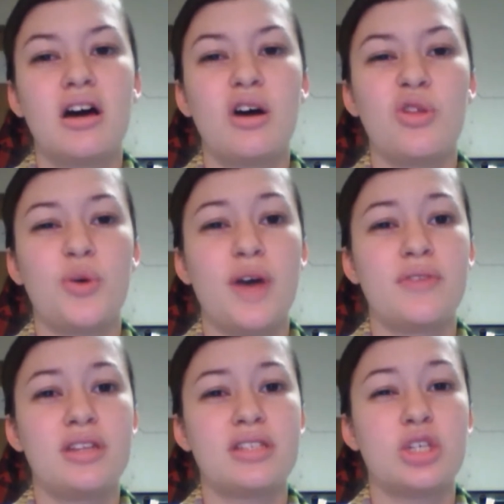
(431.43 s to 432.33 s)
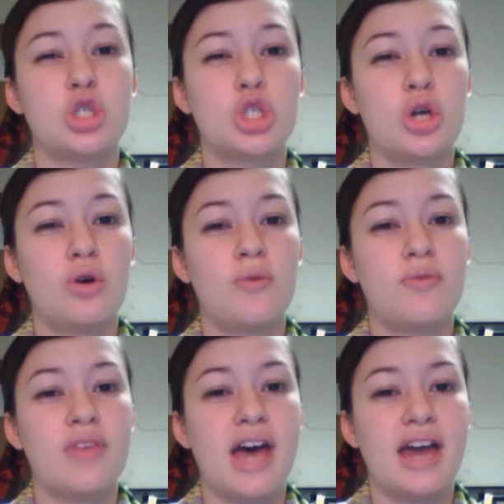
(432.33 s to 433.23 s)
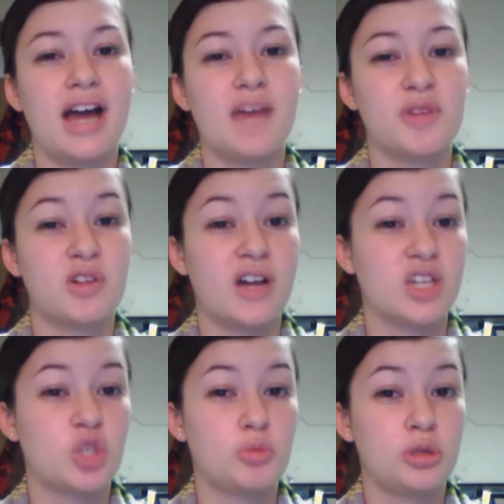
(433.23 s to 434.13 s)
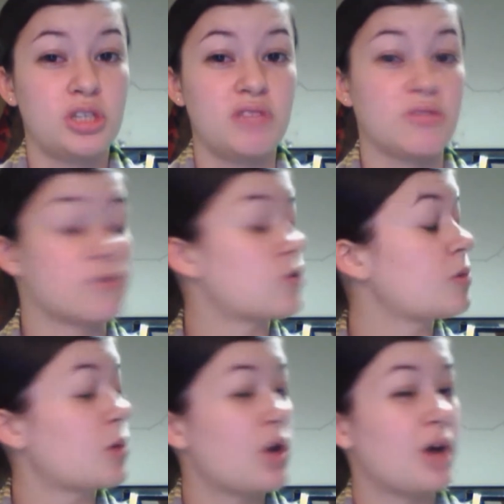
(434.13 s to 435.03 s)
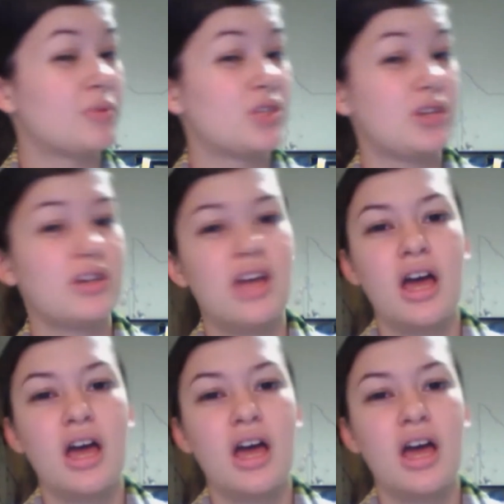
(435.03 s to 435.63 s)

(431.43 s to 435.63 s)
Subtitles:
although evidence has shown that I'm inclined to believe the former option,